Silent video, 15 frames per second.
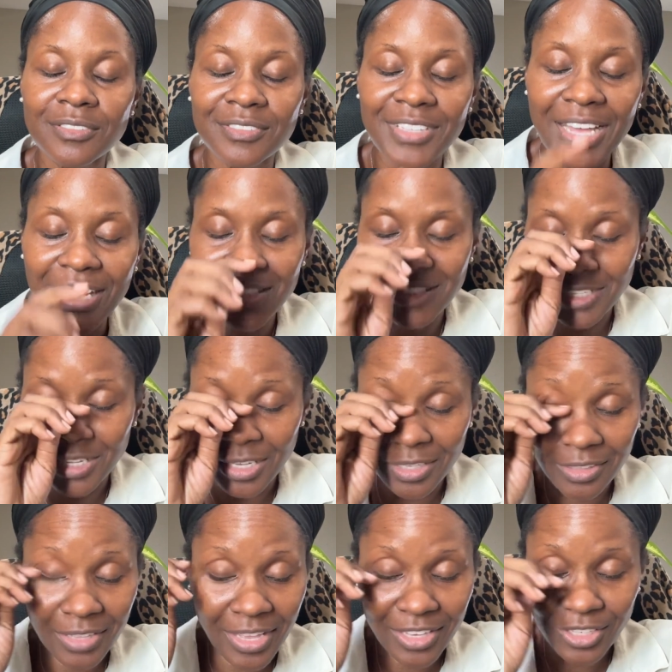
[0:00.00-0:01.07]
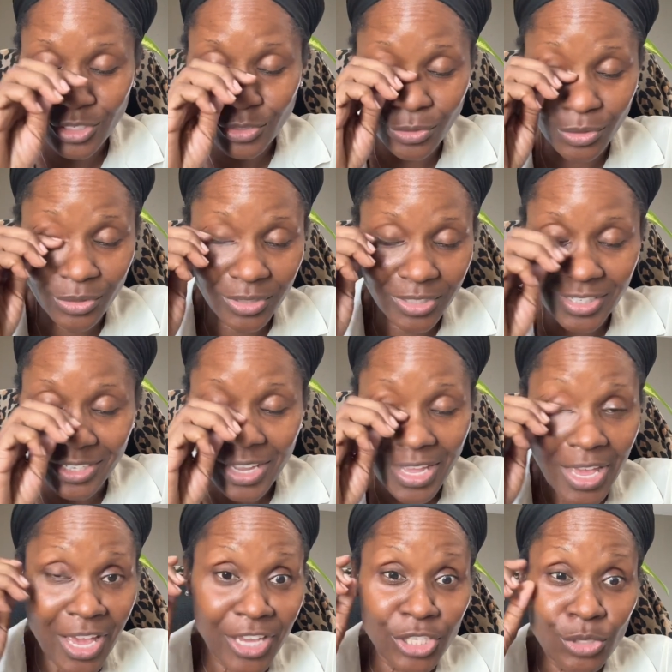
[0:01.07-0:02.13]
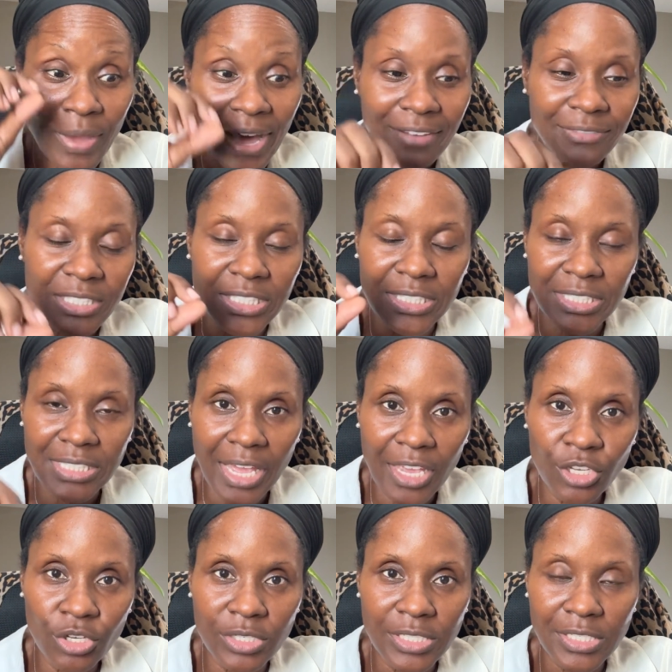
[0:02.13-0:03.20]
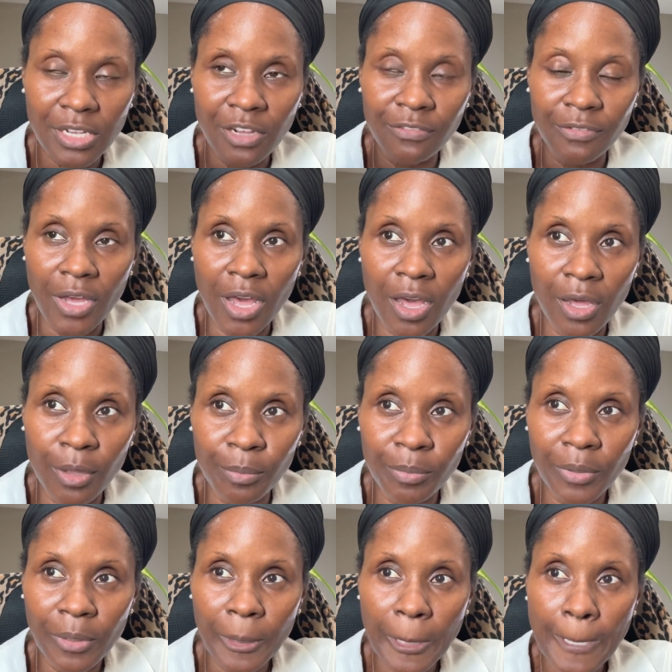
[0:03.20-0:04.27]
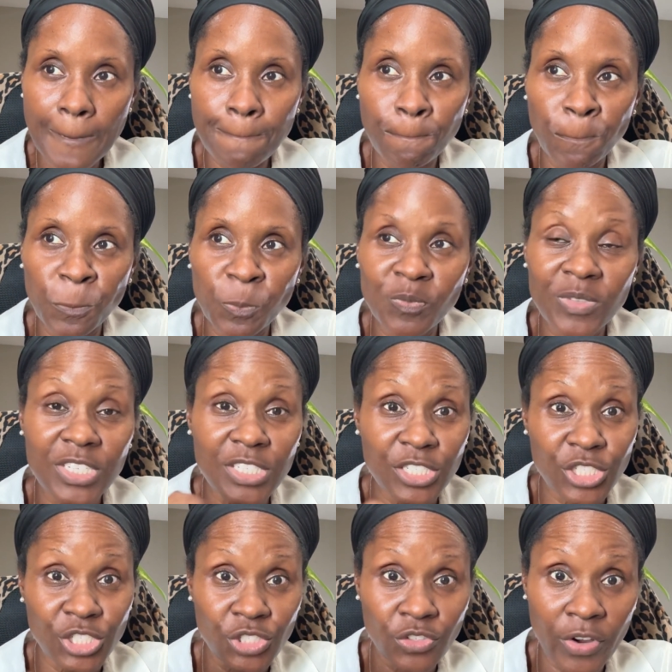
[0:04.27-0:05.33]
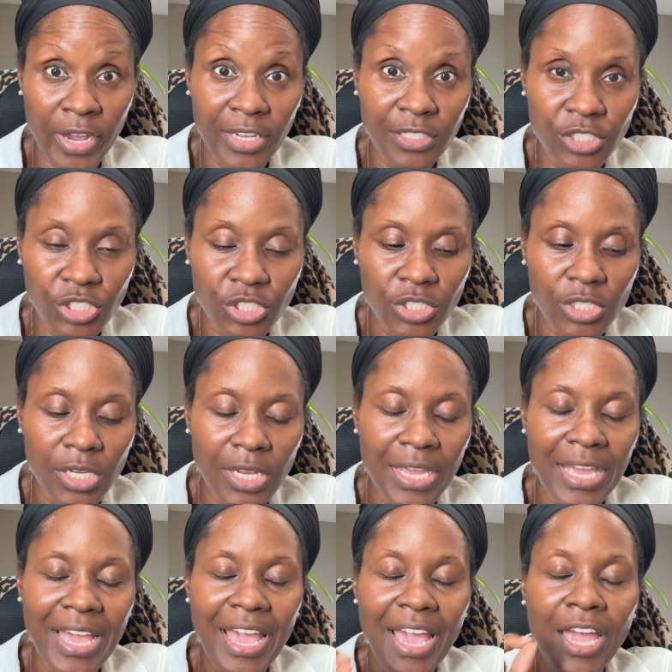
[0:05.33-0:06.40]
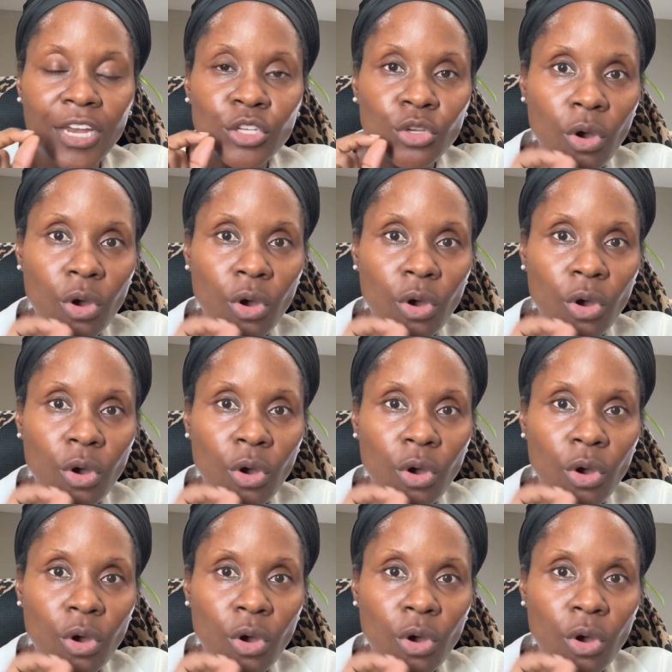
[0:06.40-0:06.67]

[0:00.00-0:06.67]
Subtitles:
That's it. Thank you, Lord. You have to set yourself up to stretch, and you